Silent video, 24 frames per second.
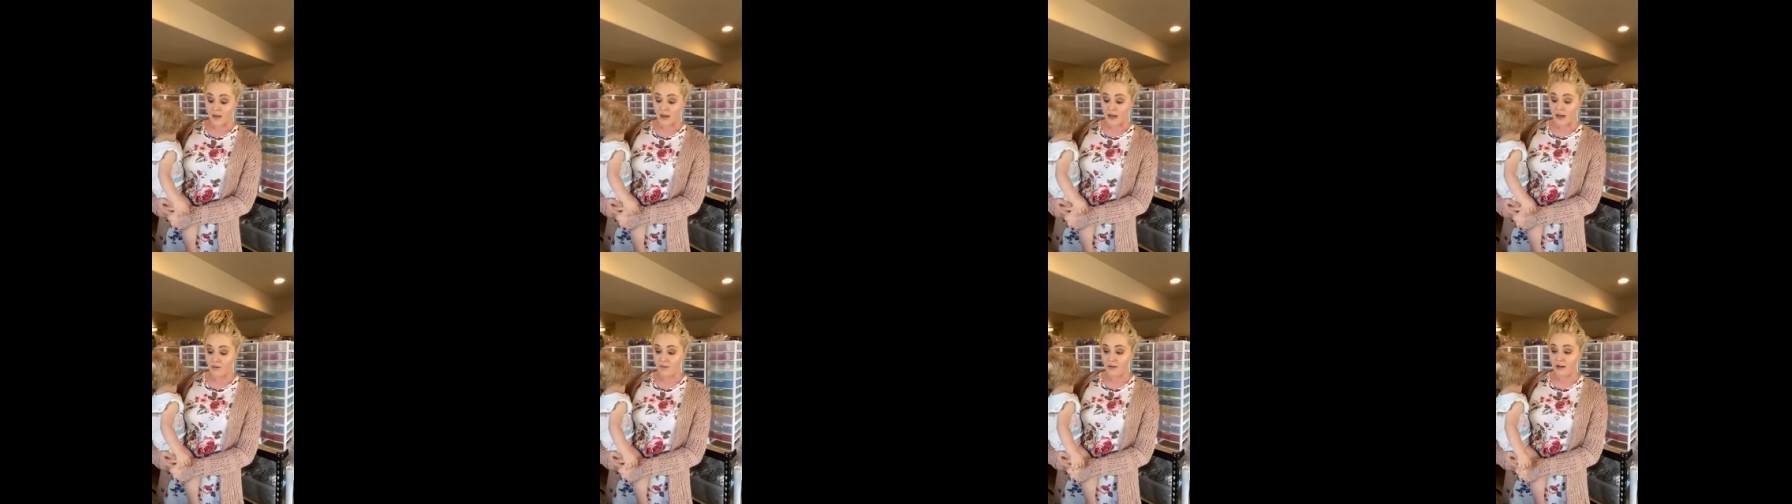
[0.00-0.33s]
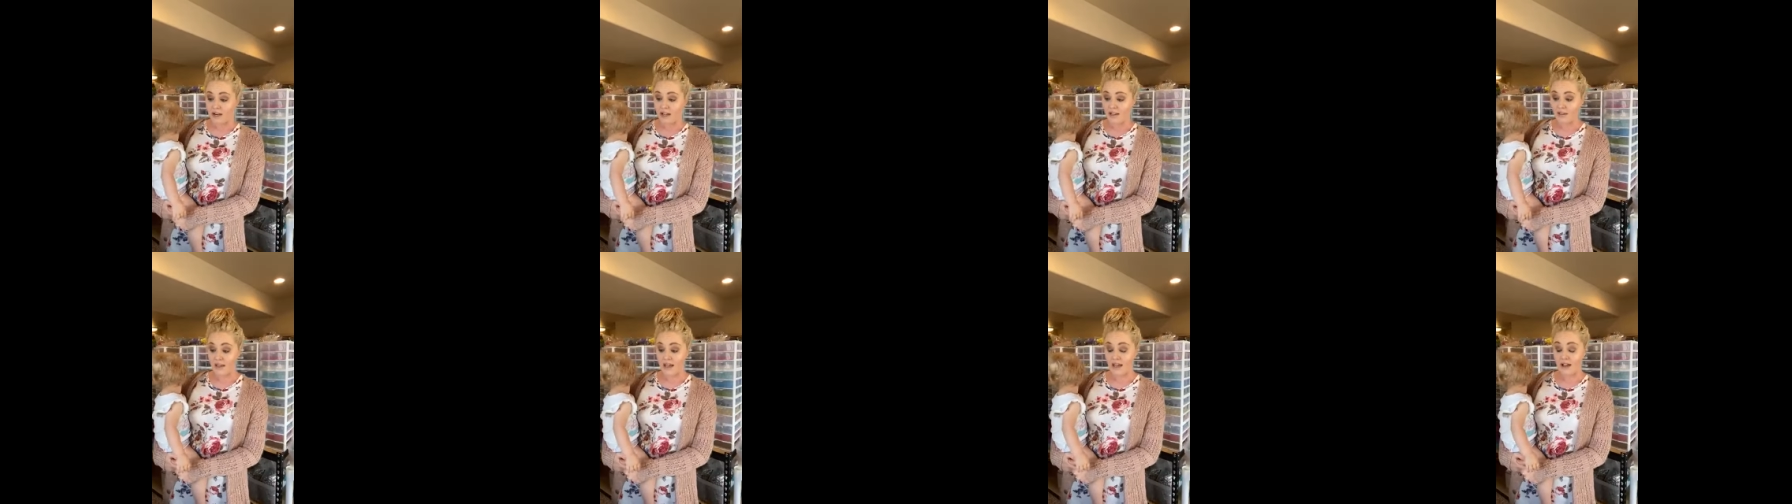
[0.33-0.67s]
I want
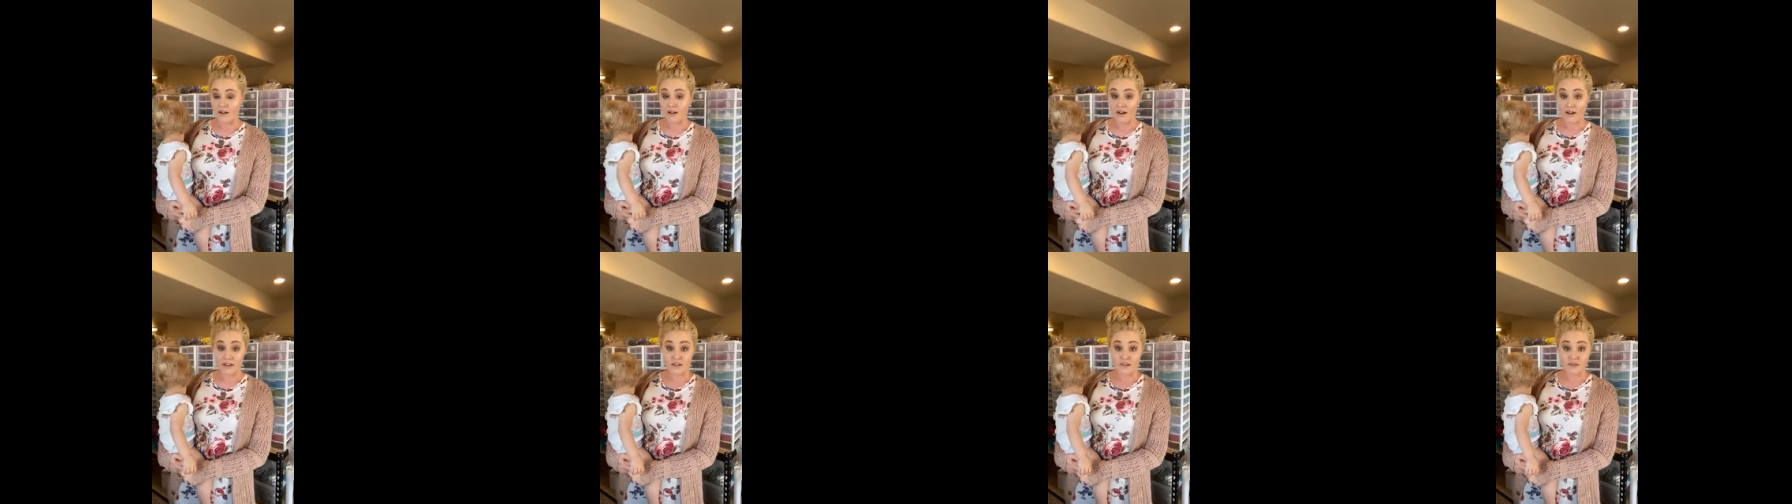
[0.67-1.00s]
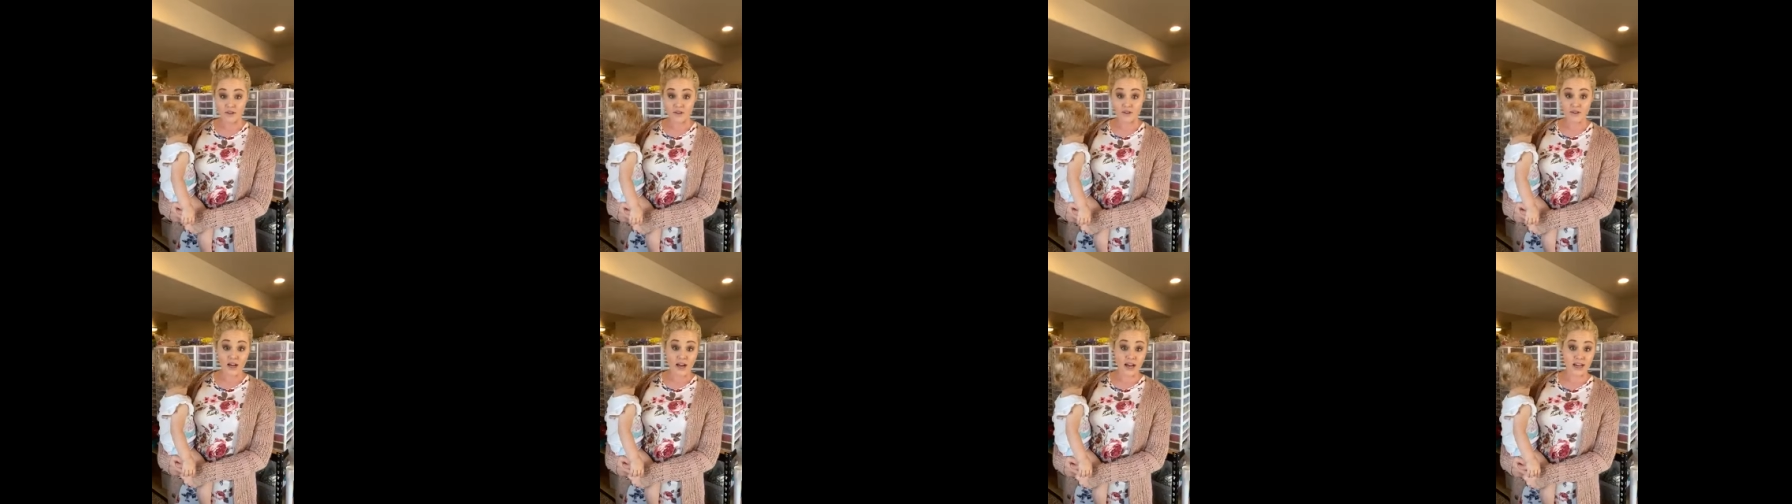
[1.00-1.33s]
to thank all of
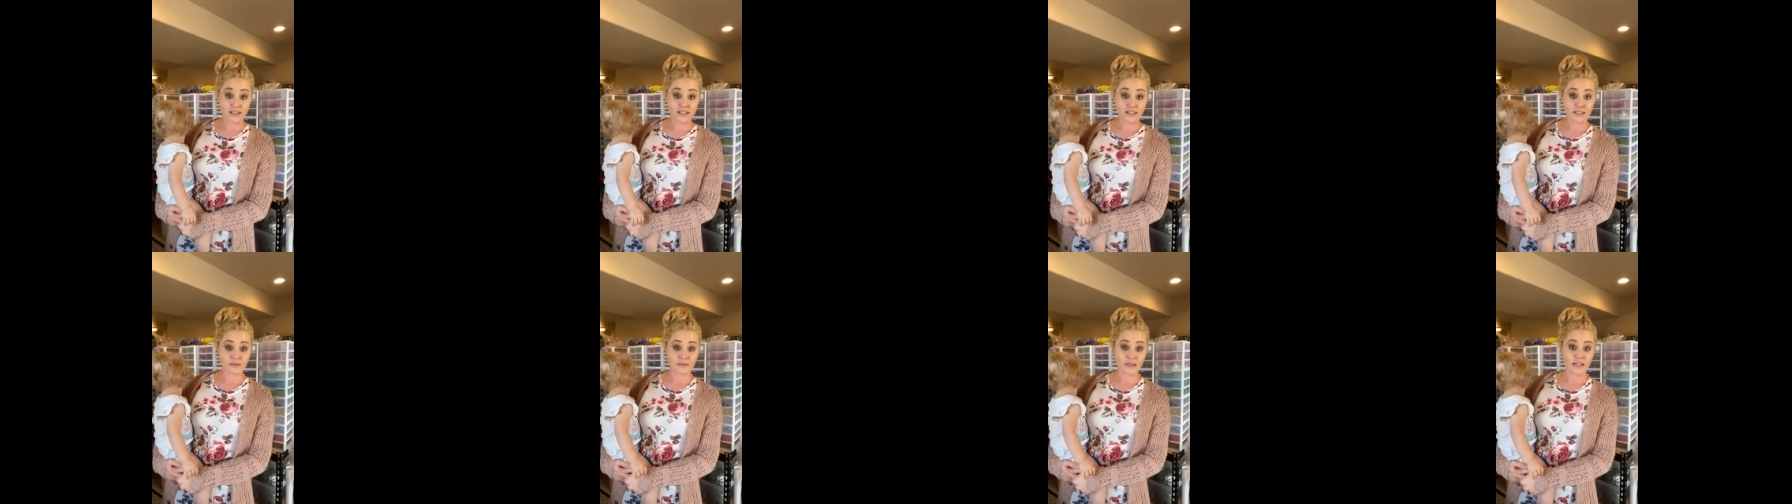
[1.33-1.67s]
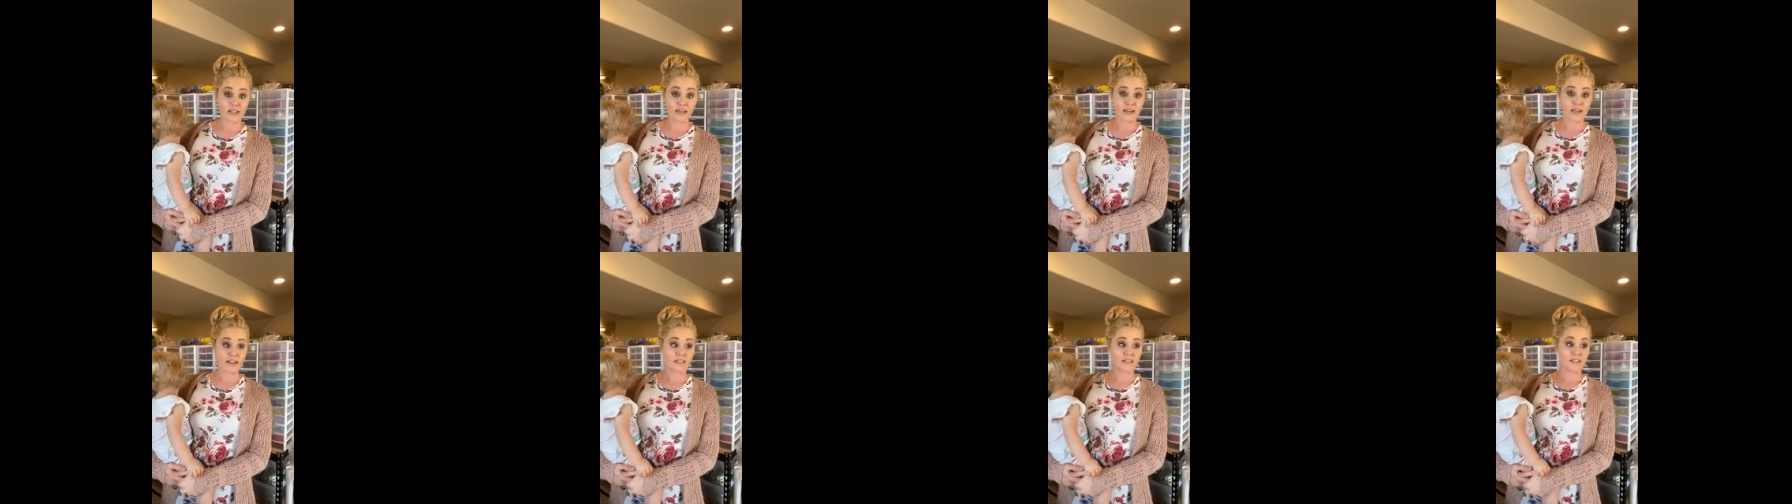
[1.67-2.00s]
you guys
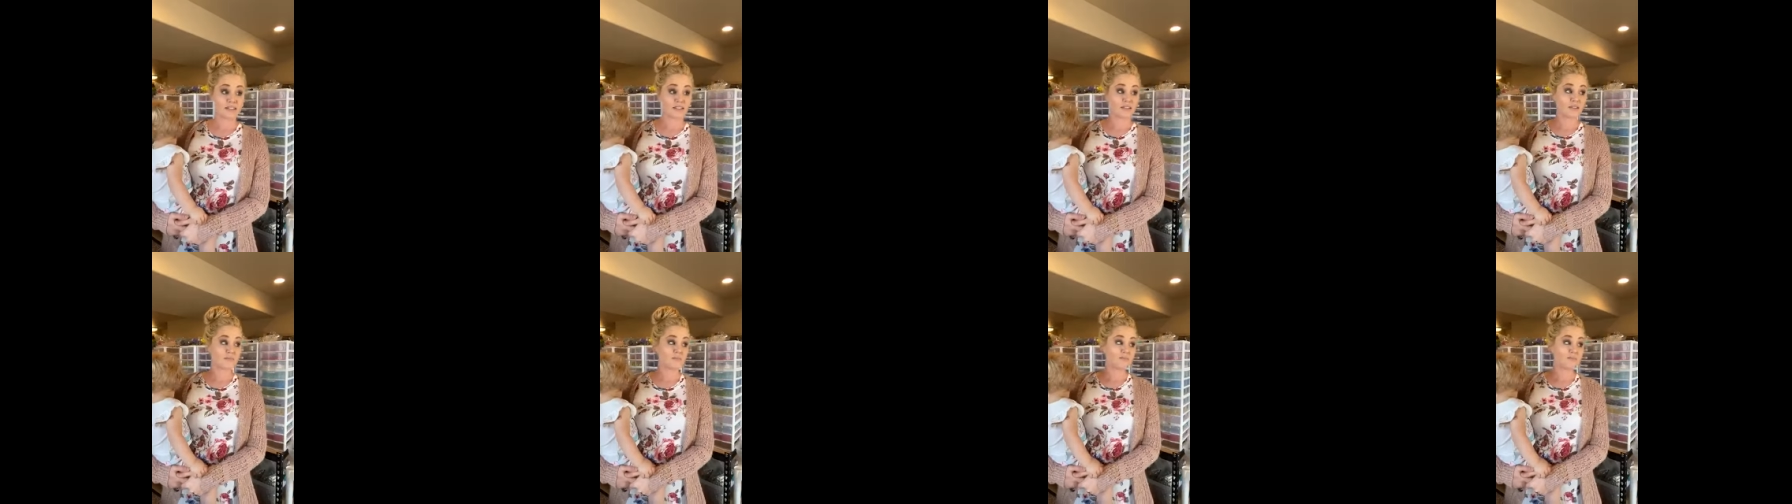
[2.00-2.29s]
because